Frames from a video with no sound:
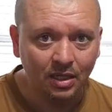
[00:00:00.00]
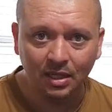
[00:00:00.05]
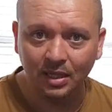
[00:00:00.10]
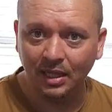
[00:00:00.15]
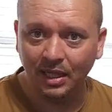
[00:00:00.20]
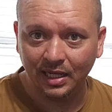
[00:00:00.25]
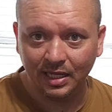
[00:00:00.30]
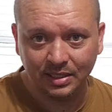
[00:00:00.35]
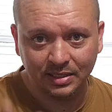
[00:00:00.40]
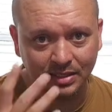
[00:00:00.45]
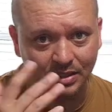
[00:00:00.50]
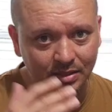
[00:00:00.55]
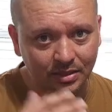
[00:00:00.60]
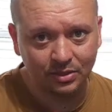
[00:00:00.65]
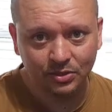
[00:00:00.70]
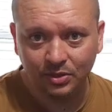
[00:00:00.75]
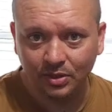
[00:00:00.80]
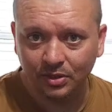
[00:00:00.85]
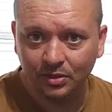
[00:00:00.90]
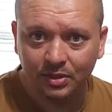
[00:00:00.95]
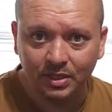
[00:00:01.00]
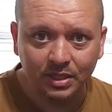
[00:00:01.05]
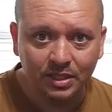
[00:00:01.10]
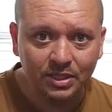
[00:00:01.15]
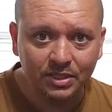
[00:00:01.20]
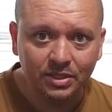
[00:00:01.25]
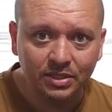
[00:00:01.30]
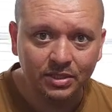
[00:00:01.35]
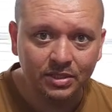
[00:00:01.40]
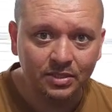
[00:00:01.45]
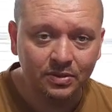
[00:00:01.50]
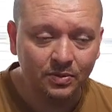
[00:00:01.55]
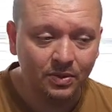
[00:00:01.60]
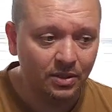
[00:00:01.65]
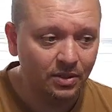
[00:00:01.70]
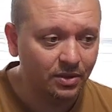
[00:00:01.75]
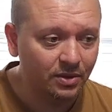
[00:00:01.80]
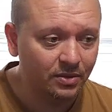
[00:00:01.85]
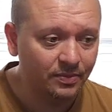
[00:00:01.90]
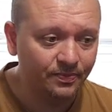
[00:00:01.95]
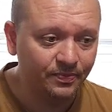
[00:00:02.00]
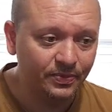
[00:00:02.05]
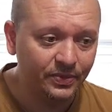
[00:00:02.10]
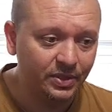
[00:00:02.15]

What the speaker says: Like I said, the trail conditions where